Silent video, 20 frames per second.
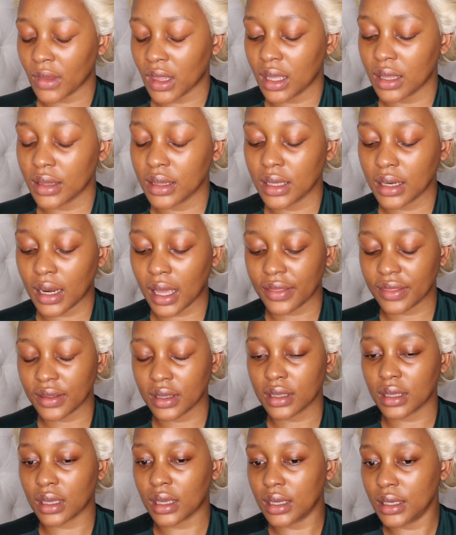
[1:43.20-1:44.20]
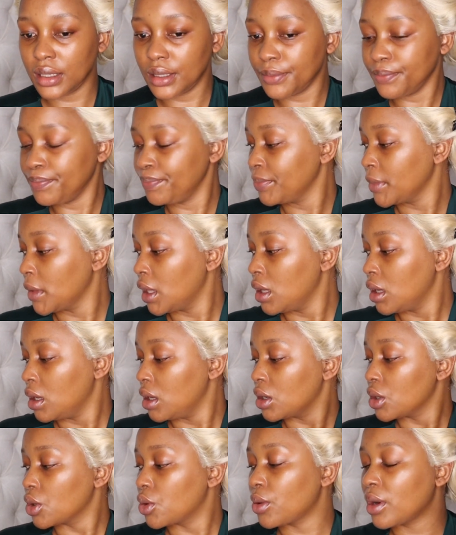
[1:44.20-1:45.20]
And then I think in
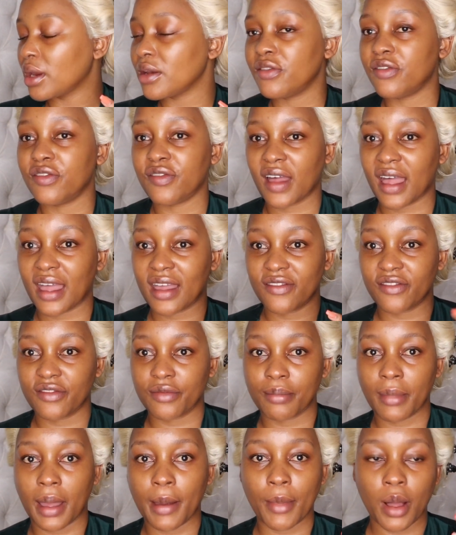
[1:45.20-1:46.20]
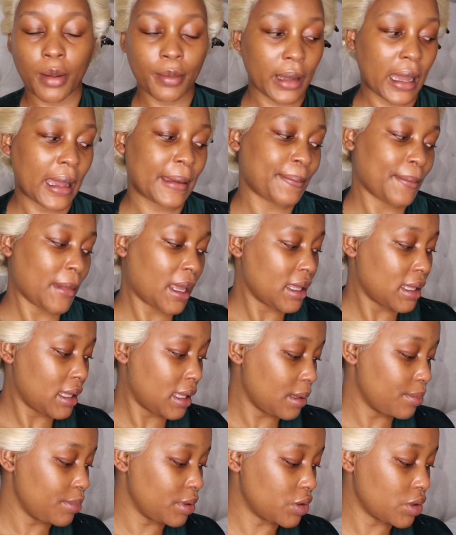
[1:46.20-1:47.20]
grade five, my mom cut my
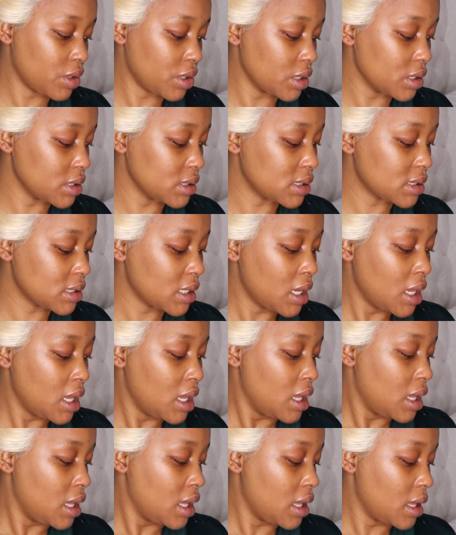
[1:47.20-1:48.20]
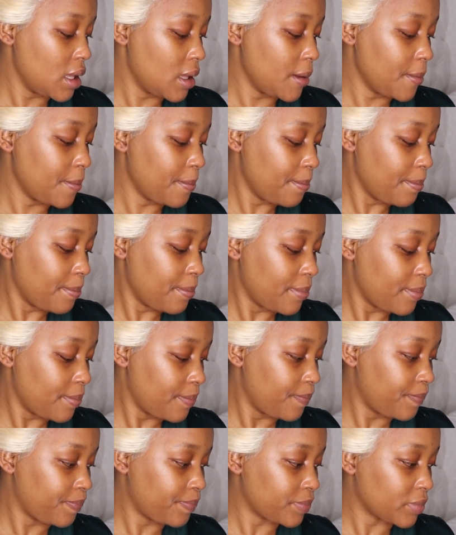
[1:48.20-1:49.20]
hair because um,
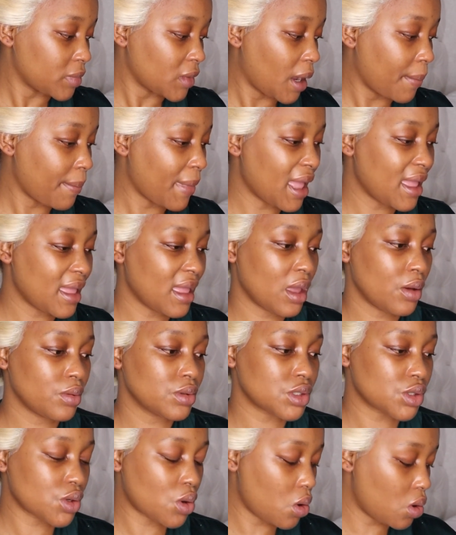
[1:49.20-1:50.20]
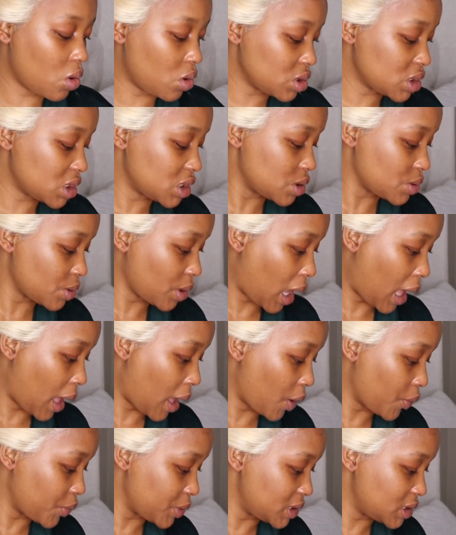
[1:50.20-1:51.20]
my hair was coarse.
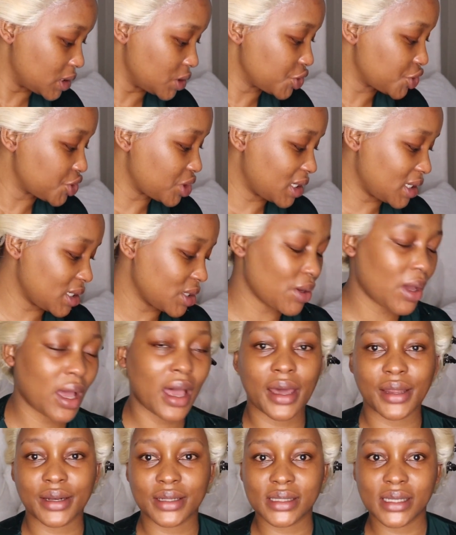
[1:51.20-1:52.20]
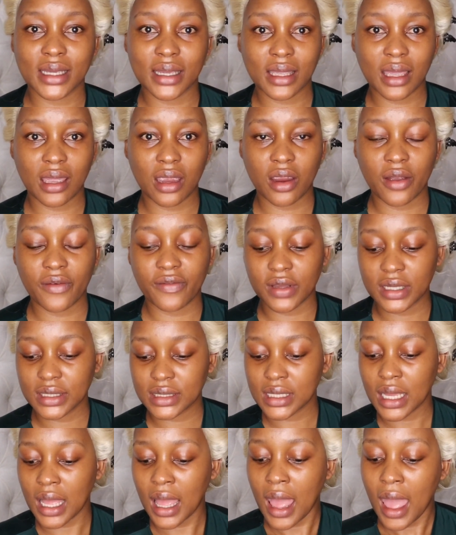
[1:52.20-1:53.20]
Uh, we didn't really know how to take care of it.
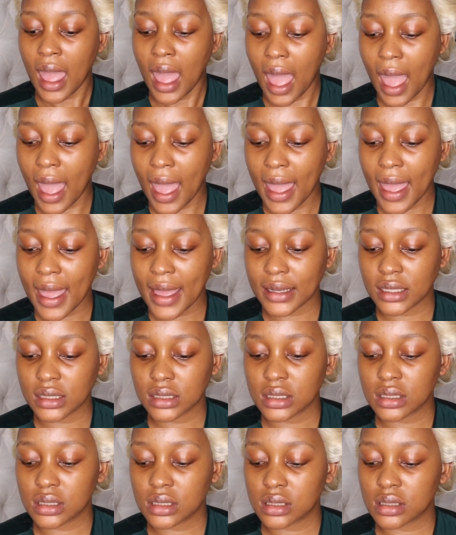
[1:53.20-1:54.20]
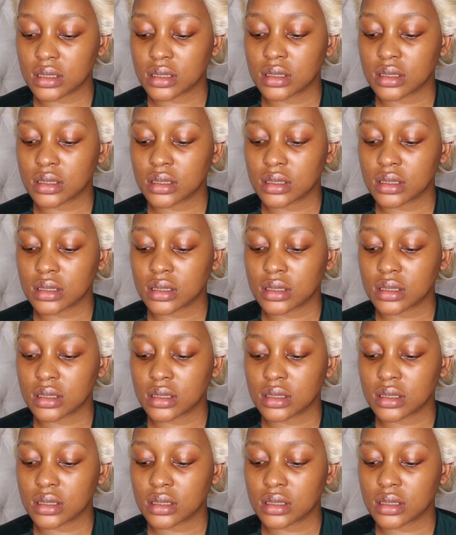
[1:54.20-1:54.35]
And